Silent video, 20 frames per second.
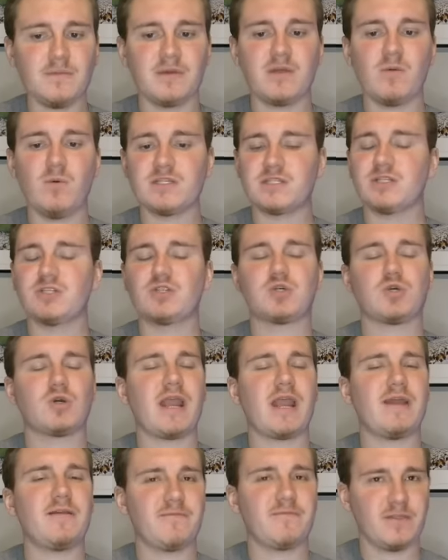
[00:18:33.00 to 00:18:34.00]
But he wants to
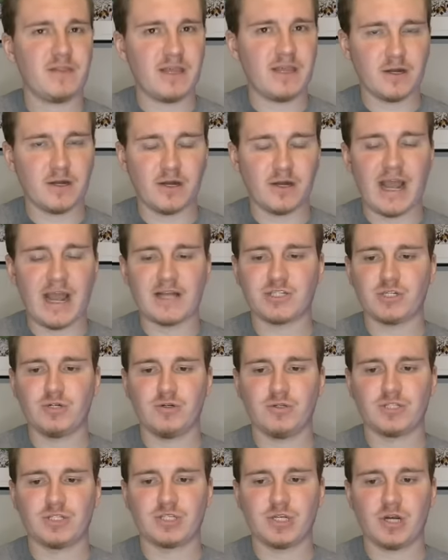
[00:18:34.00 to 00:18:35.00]
train for the
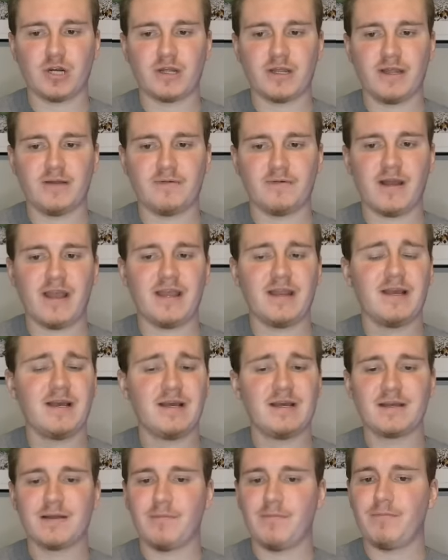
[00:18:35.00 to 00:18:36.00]
international circuit, right?
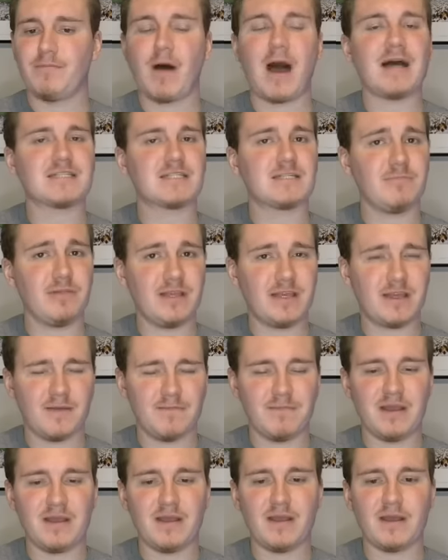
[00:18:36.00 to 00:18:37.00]
Possibly
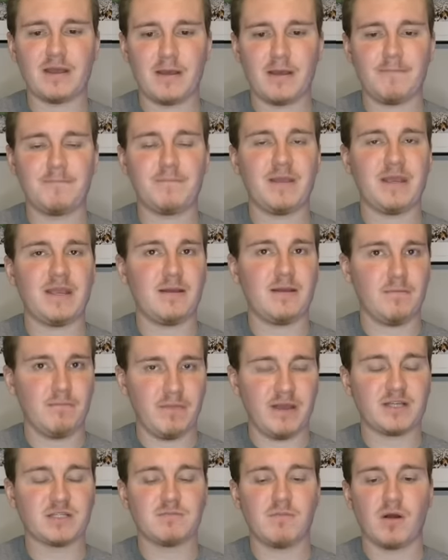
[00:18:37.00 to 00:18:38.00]
compete in
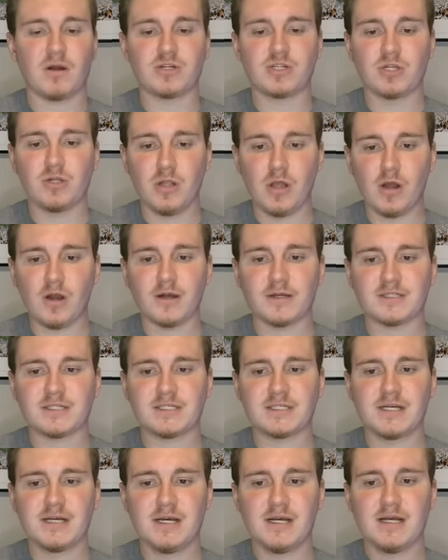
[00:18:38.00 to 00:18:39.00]
mixed martial
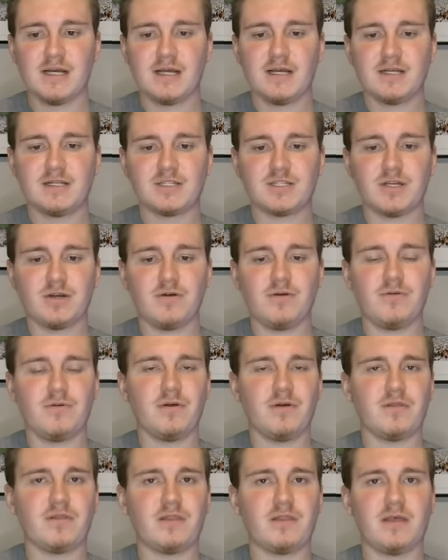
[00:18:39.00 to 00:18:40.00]
arts.
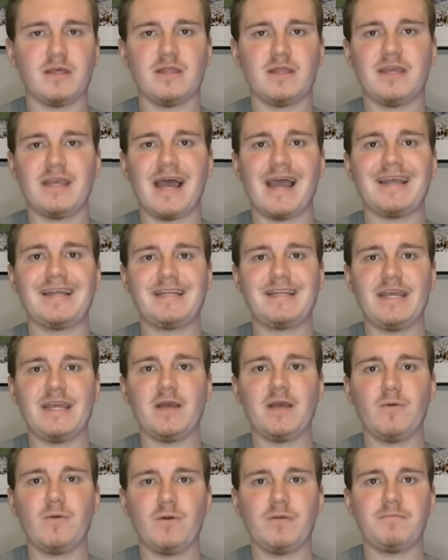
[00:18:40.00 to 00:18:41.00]
So the
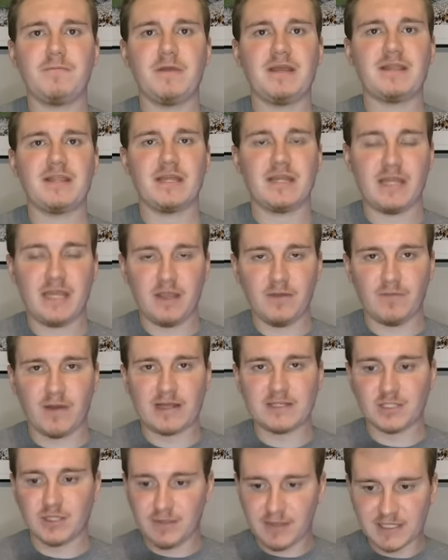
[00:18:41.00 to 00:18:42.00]
idea would be that he
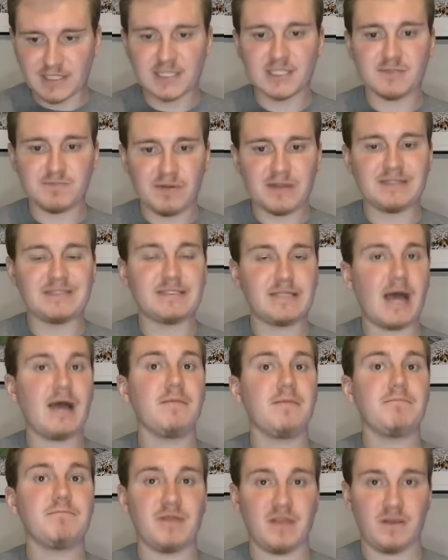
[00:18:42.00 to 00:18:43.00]
wrestles, and this has been
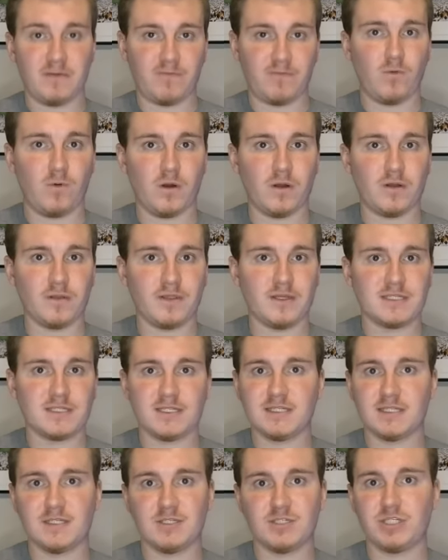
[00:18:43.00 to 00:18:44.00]
done before. This
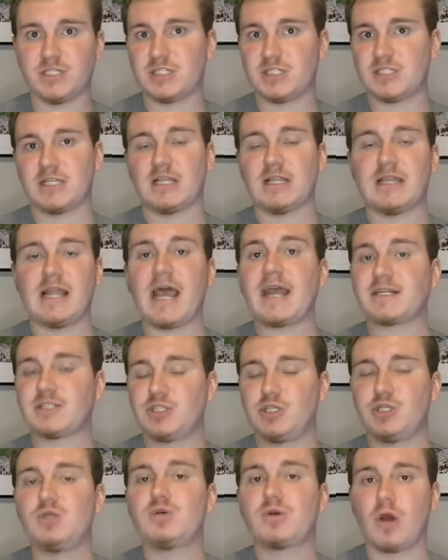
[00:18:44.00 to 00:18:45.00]
isn't just
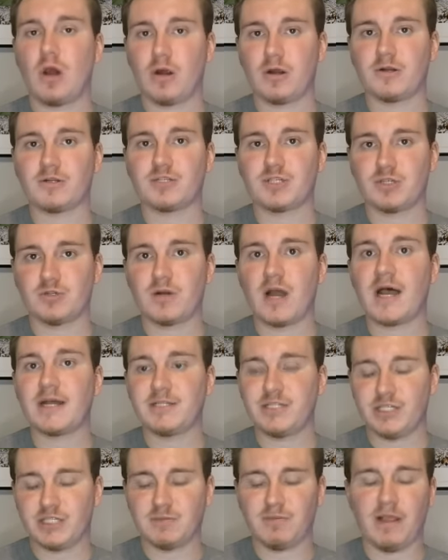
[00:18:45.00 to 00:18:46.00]
select two Carter
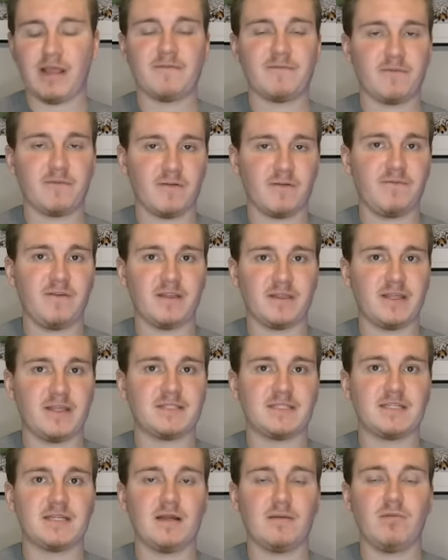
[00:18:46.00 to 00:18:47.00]
Starocci's plan for a fifth
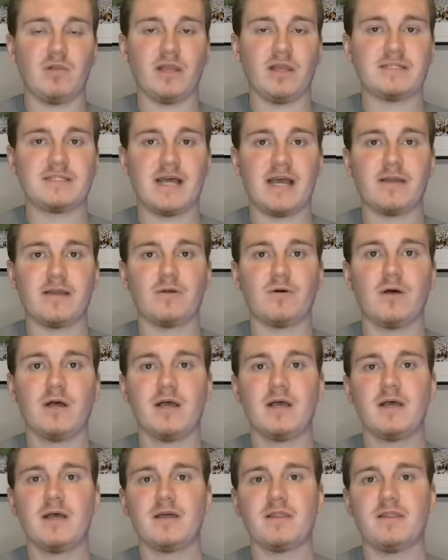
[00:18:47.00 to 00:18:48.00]
NCAA title.
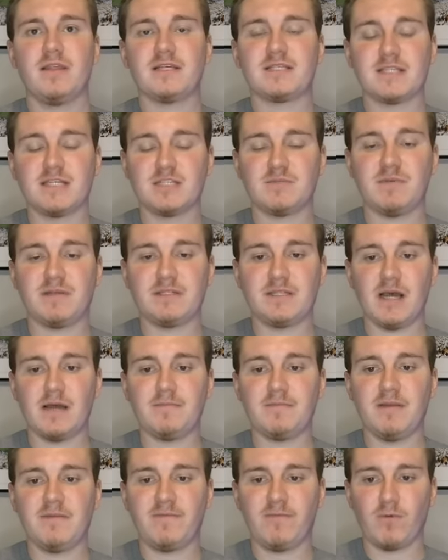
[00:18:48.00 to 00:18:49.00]
This has been
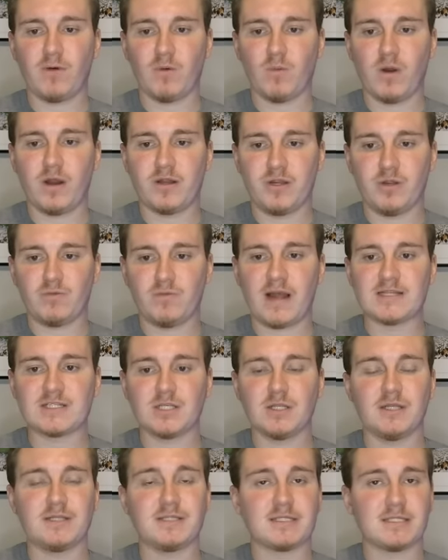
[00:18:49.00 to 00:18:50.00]
done before, where you
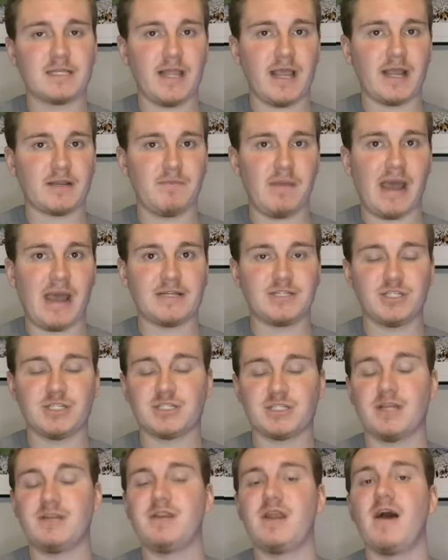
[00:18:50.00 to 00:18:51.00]
wrestle in select
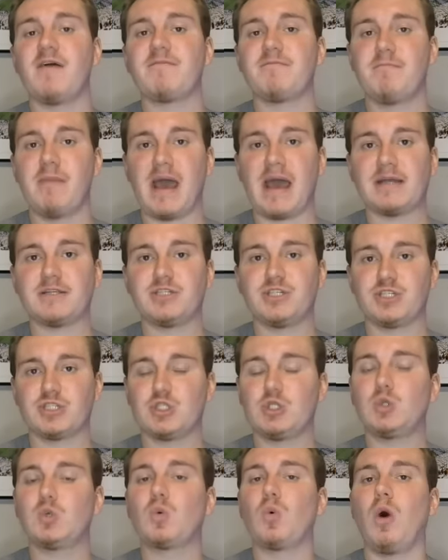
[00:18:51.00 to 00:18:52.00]
matches, enough matches
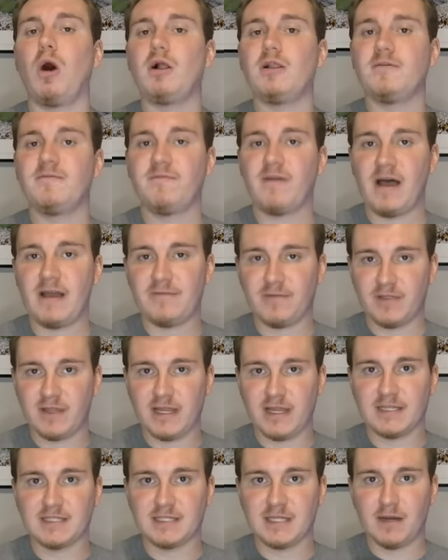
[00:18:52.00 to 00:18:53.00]
to qualify for
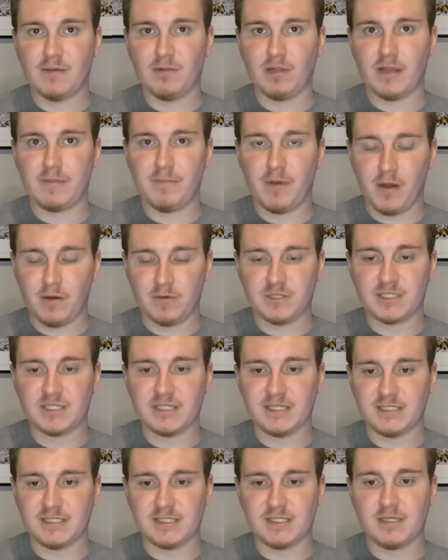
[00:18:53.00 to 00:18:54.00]
the NCAA
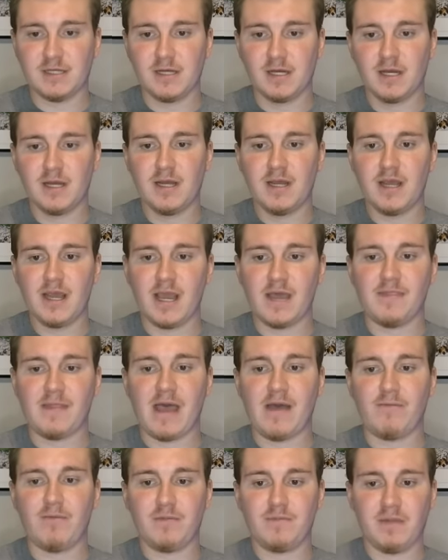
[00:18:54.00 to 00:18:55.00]
postseason. And
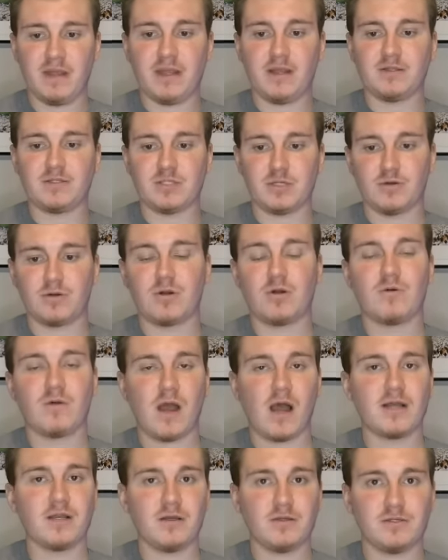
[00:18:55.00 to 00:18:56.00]
that would mean, so
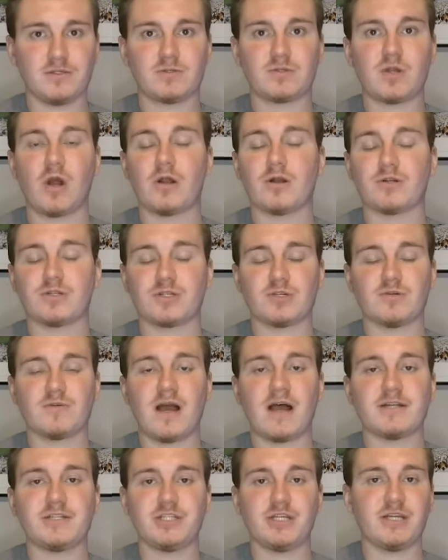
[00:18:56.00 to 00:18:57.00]
Carter
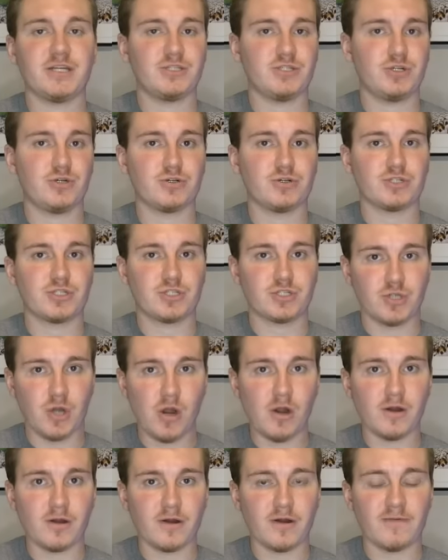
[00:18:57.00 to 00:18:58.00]
Starocci is your
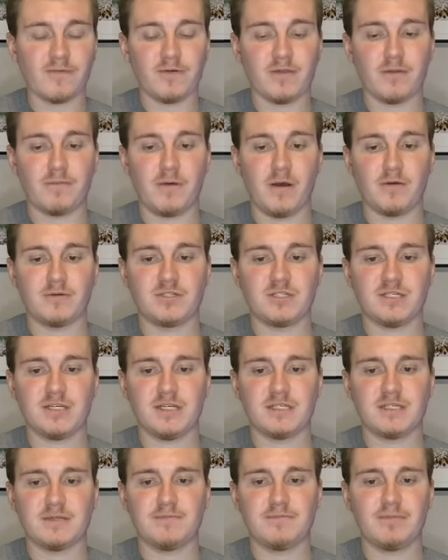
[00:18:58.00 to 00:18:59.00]
starter for the
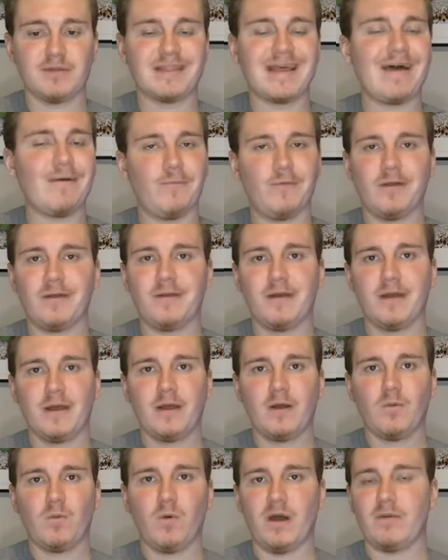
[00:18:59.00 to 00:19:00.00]
postseason, but that would,
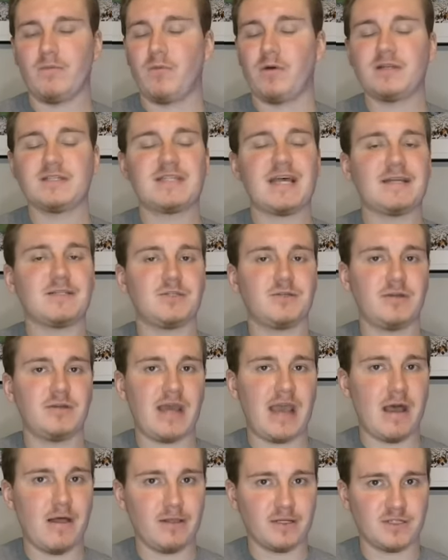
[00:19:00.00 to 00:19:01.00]
what does that do
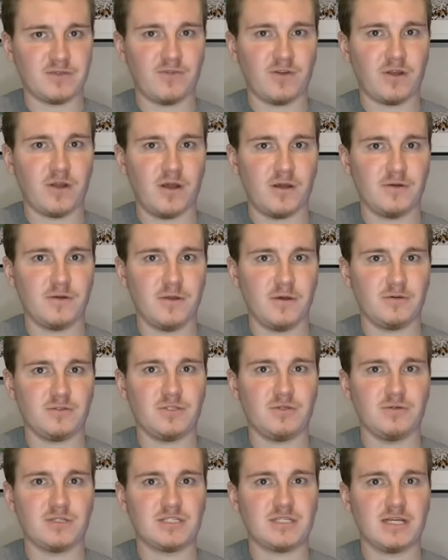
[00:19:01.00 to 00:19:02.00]
to Alex Facundo
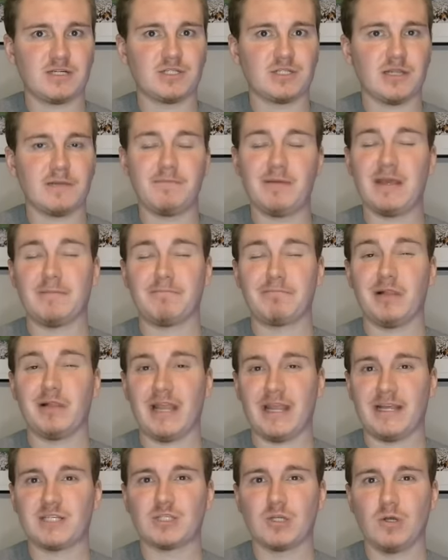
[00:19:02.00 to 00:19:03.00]
to essentially be a
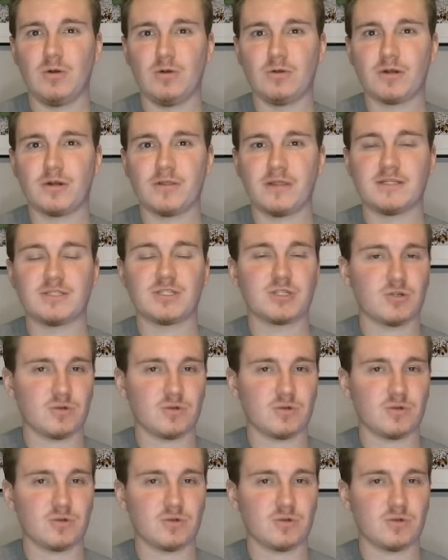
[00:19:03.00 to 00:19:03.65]
placeholder and then